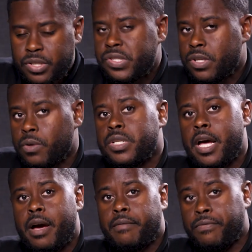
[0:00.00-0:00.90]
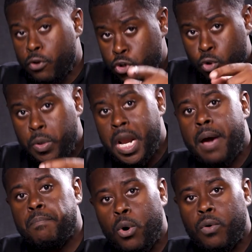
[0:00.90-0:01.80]
is still time for you and
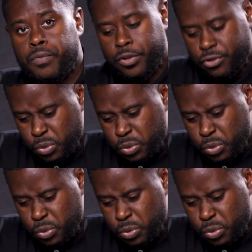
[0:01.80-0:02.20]
I both